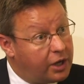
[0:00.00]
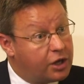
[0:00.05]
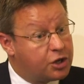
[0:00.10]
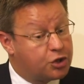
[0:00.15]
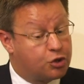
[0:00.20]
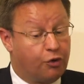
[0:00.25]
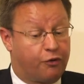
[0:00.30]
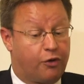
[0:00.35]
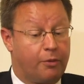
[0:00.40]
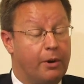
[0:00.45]

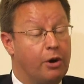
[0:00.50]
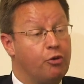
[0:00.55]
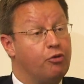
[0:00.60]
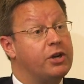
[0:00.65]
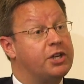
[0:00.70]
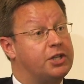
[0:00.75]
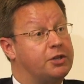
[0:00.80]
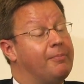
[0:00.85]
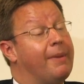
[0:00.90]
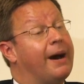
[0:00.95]
So from a
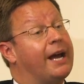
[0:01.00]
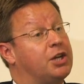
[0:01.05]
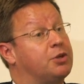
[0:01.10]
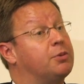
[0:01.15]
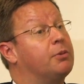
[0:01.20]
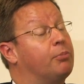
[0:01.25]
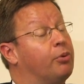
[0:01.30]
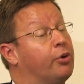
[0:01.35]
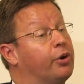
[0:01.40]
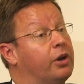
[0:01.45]
risk
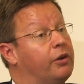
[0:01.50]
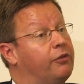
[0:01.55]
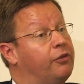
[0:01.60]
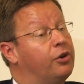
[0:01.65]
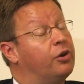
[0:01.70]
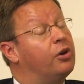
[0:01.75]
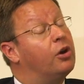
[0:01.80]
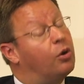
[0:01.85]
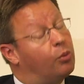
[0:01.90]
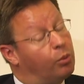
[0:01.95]
management point of
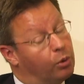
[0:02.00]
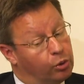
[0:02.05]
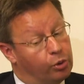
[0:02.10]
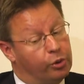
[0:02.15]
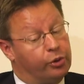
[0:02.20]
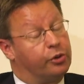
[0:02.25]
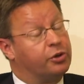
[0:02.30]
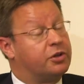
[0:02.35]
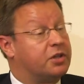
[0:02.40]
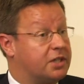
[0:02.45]
view, we'll
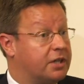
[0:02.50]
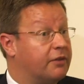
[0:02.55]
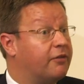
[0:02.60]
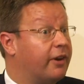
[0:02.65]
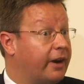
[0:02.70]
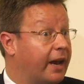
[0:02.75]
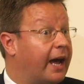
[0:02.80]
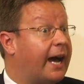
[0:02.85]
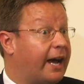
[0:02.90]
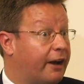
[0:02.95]
only go to
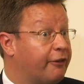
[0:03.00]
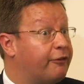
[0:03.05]
7.5.